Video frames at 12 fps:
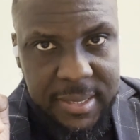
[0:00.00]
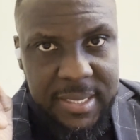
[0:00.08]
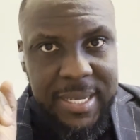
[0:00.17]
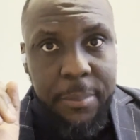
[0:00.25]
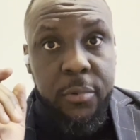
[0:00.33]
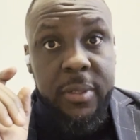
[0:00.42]
This
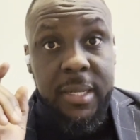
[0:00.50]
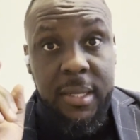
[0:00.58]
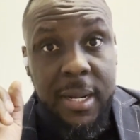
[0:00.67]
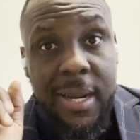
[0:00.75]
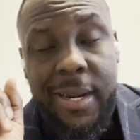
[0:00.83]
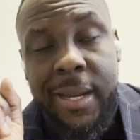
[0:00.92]
happened in
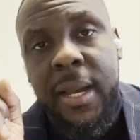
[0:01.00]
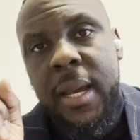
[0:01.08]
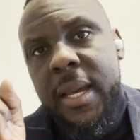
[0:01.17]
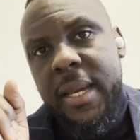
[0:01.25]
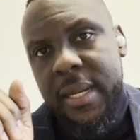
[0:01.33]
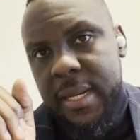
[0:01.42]
Ghana
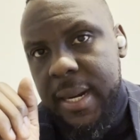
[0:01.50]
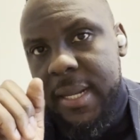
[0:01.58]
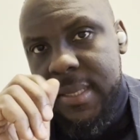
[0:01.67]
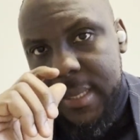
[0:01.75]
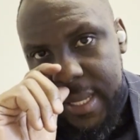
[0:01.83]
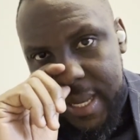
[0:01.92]
in the
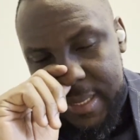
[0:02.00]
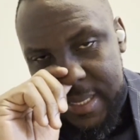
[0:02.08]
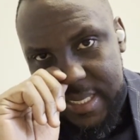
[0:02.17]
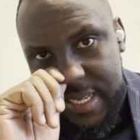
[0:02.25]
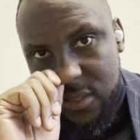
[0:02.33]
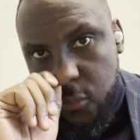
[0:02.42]

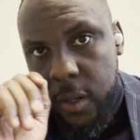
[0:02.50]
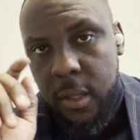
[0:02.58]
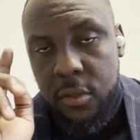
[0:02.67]
1980s as well.